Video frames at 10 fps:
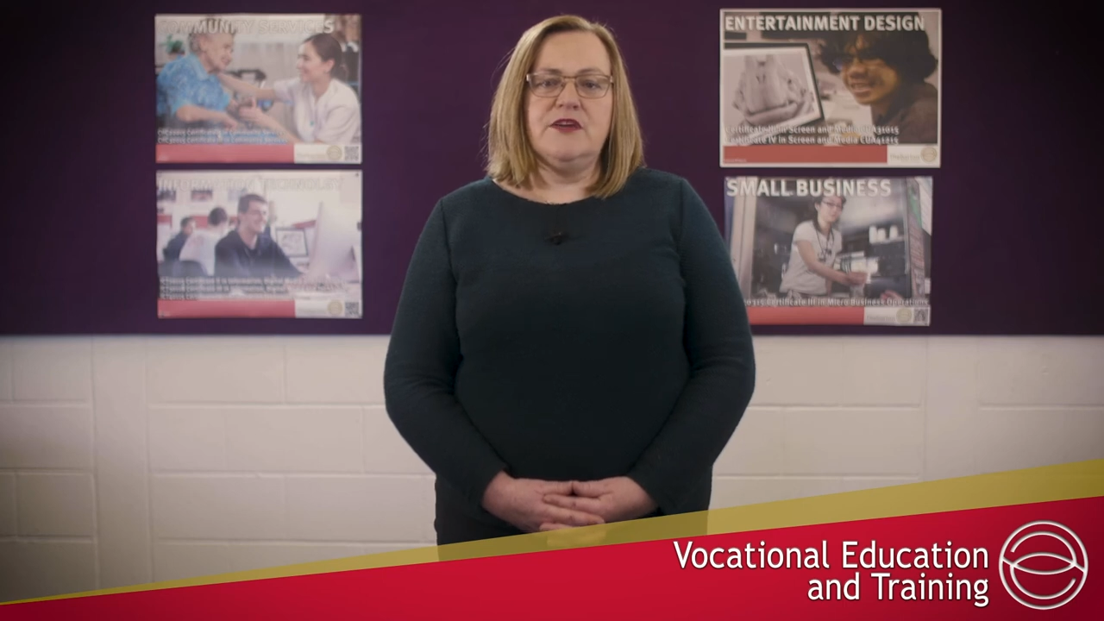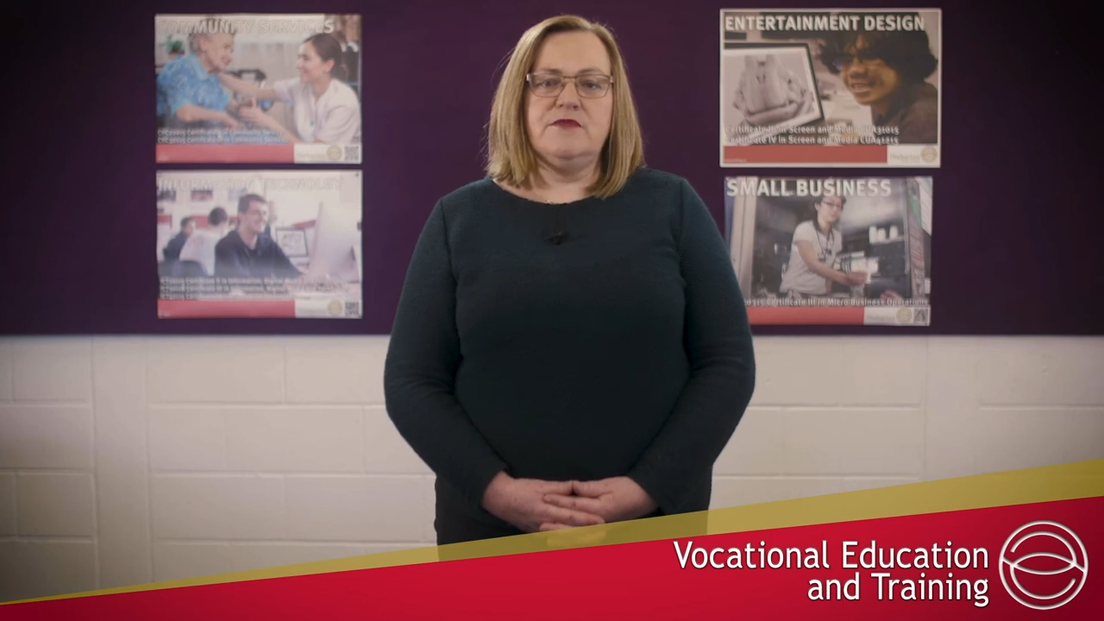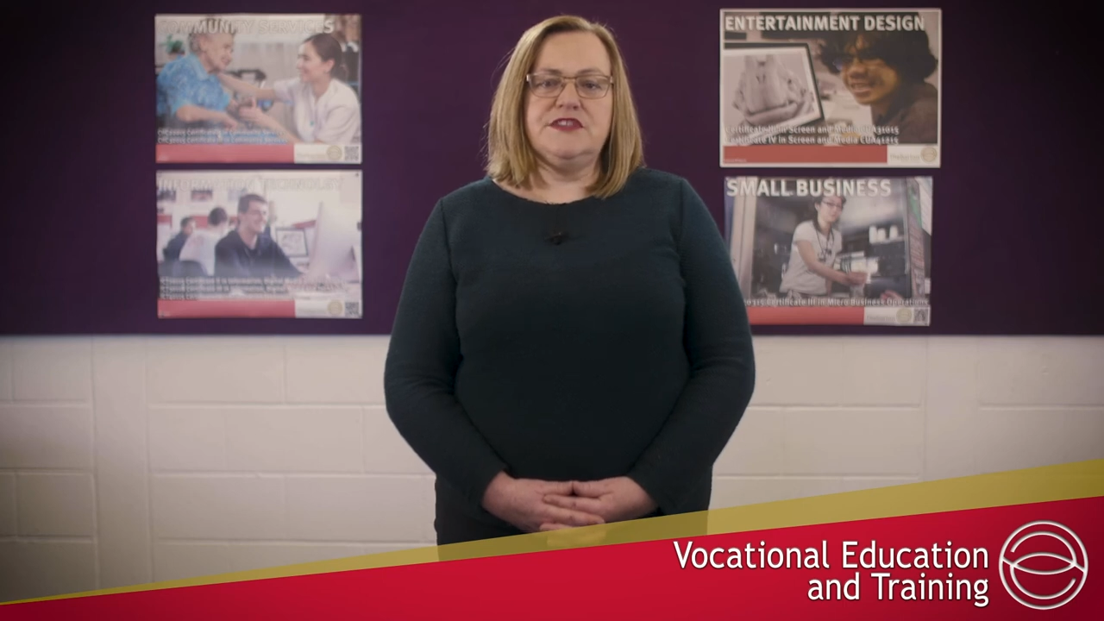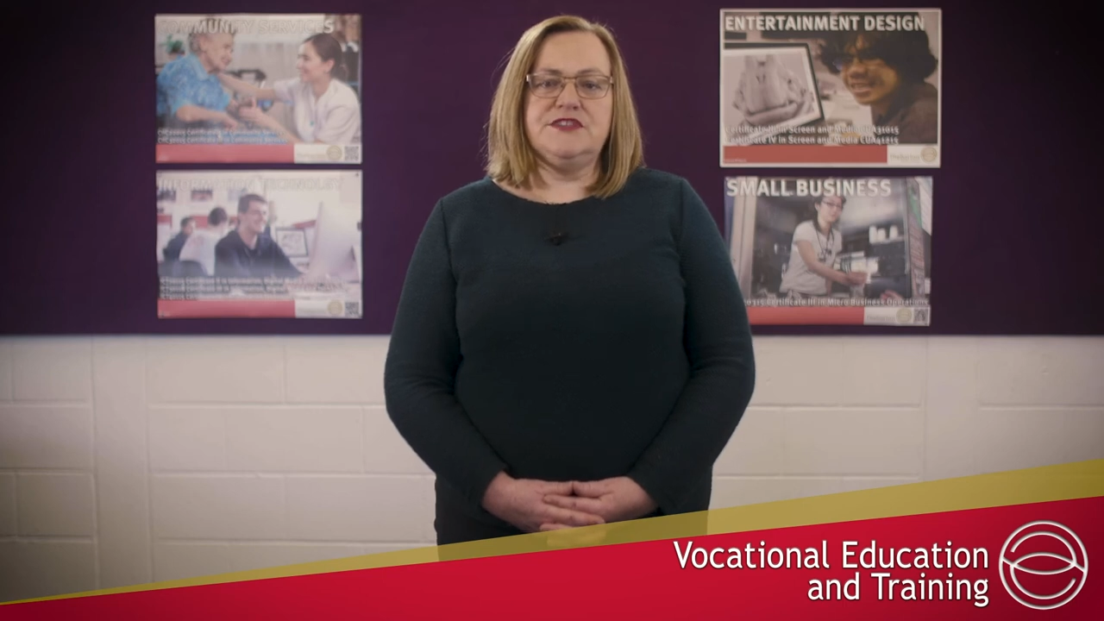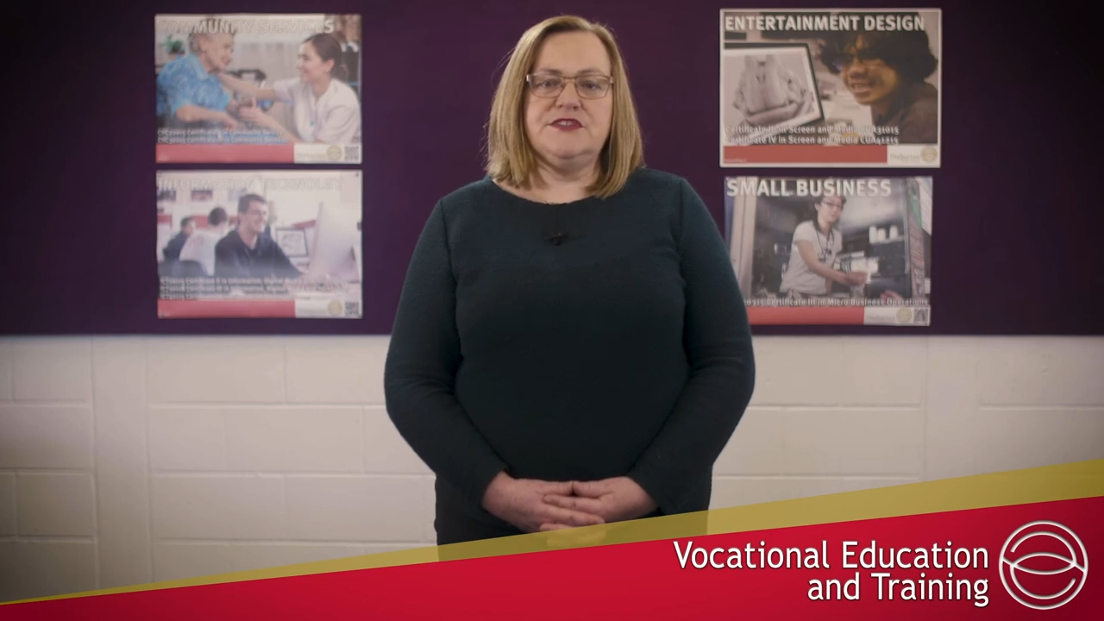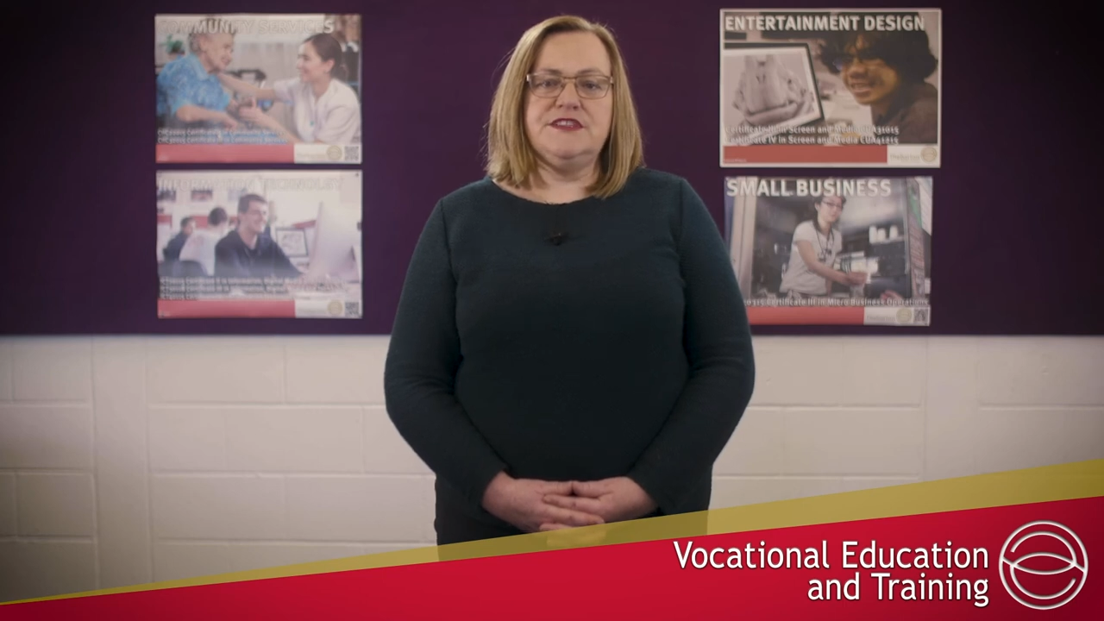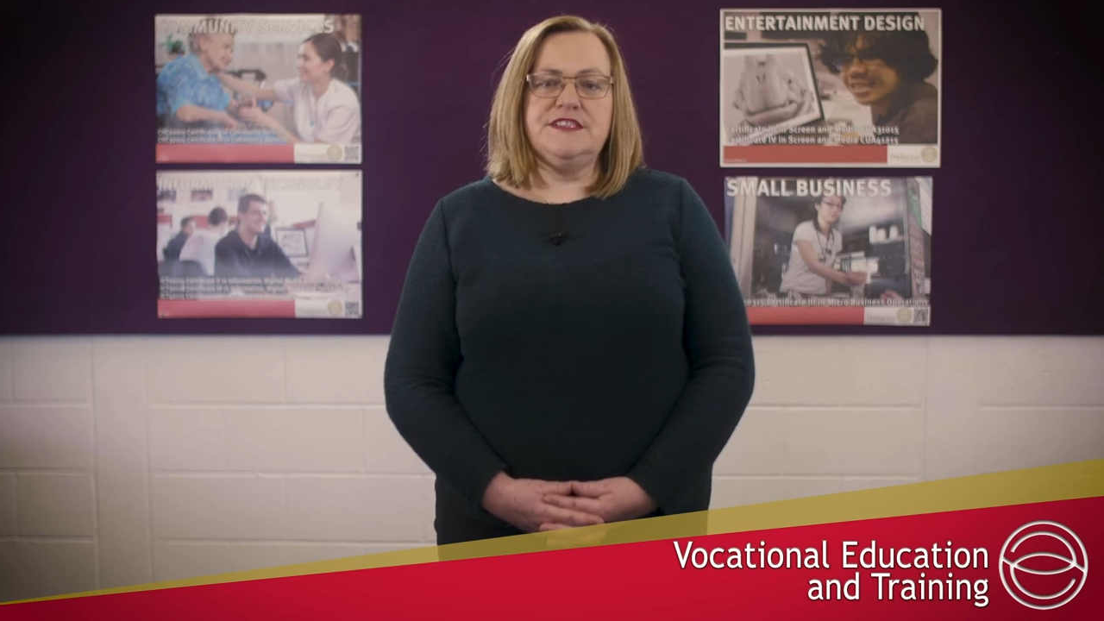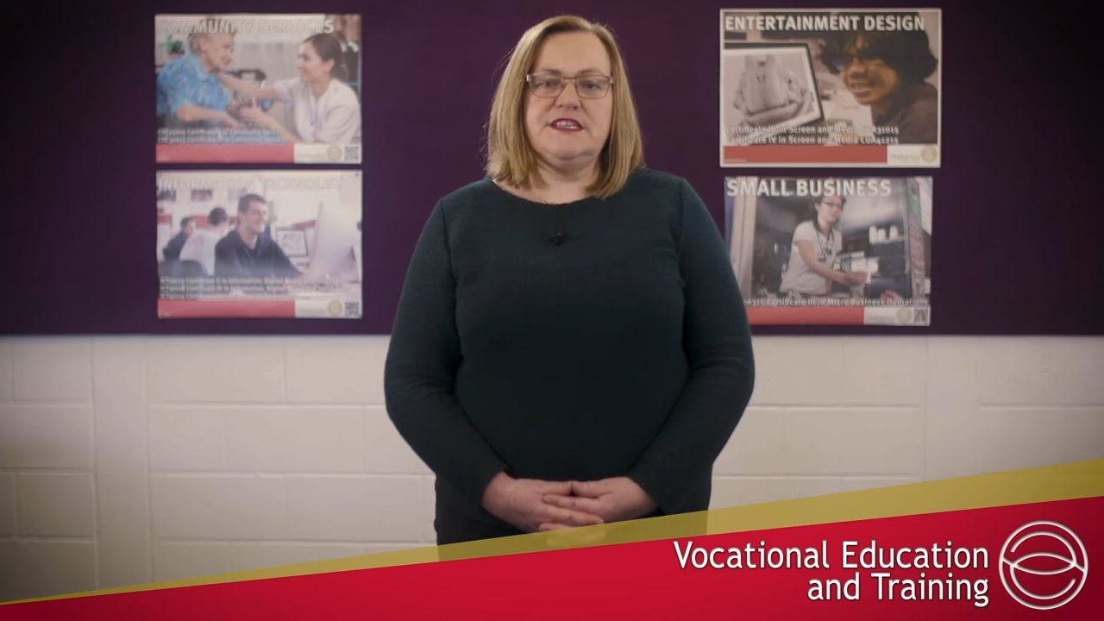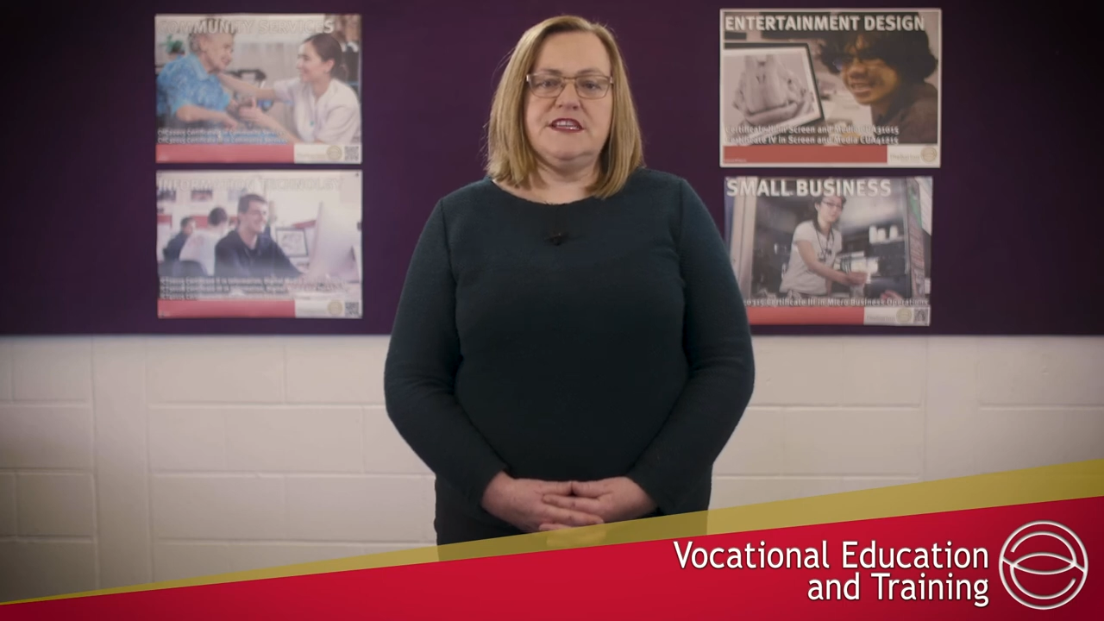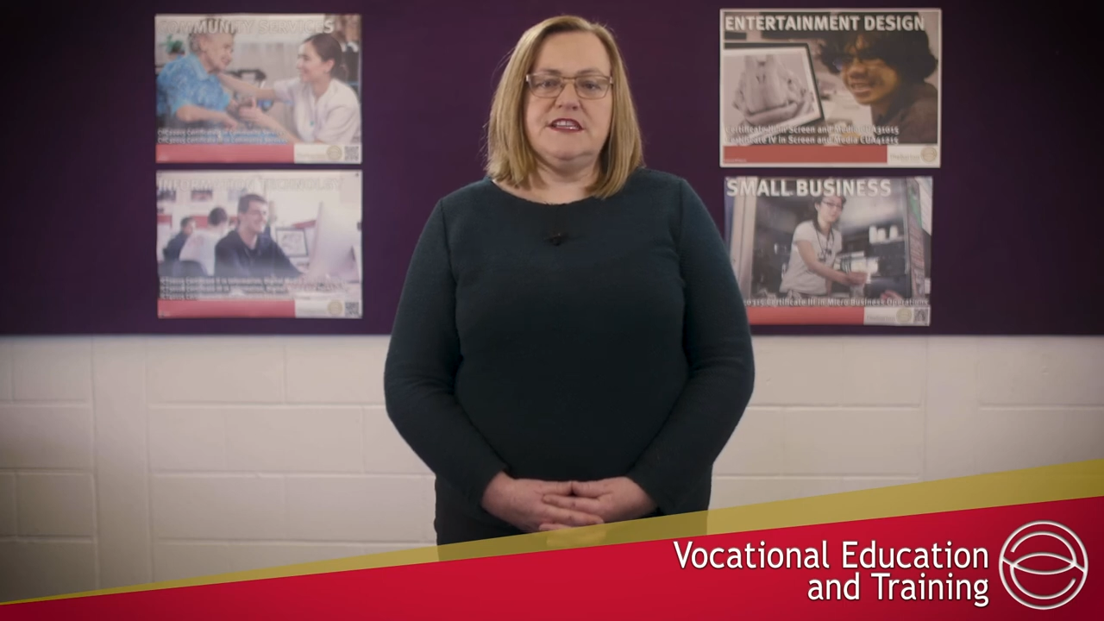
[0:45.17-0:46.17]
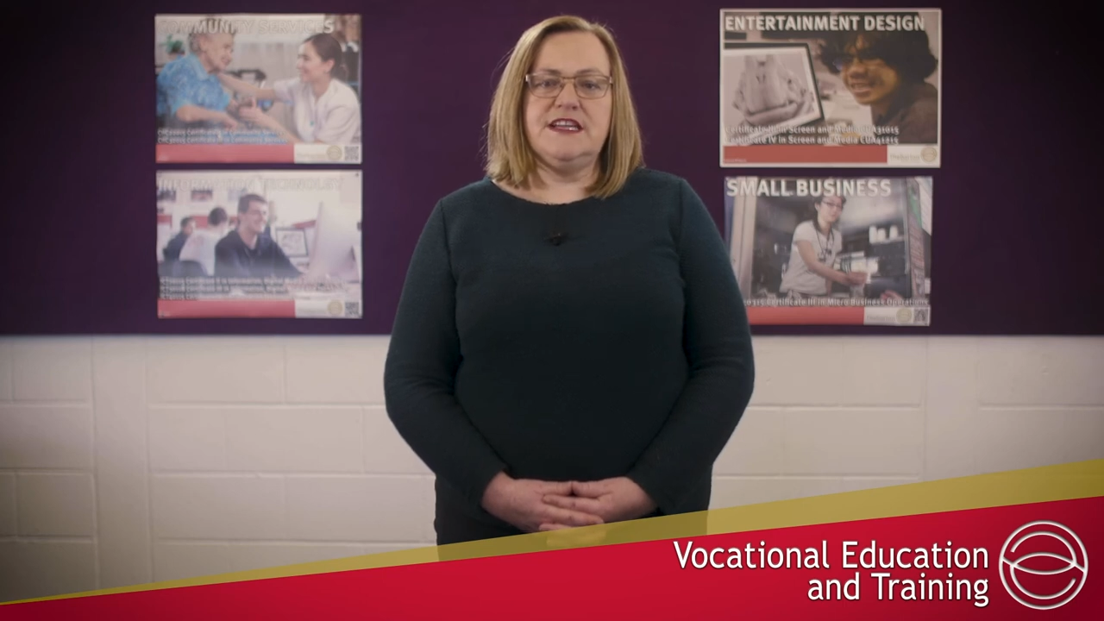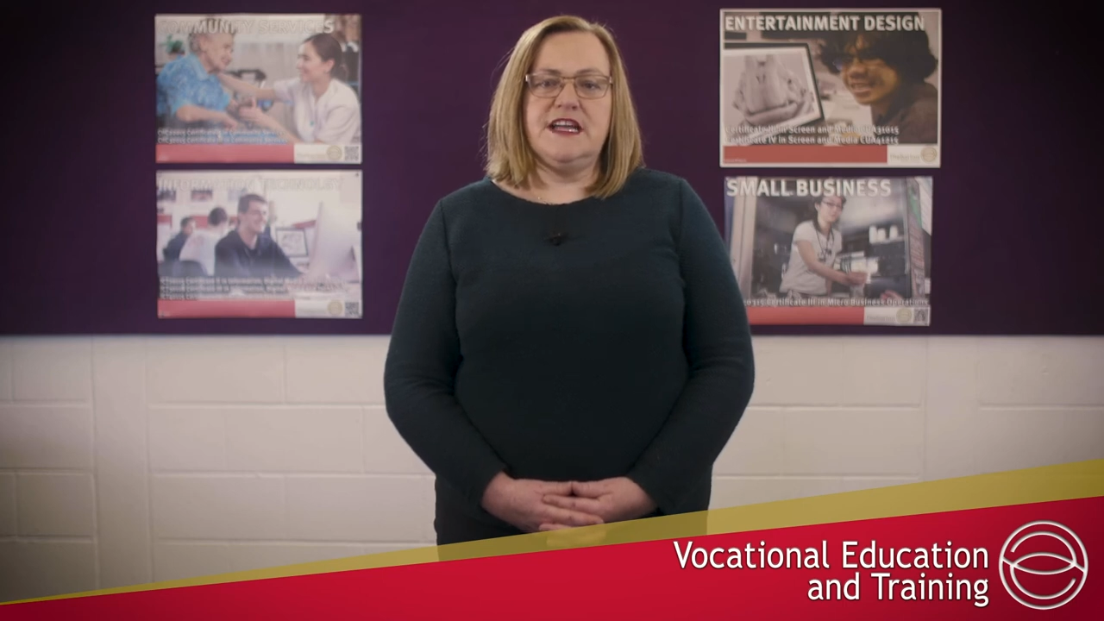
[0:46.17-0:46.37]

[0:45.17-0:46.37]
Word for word: where students can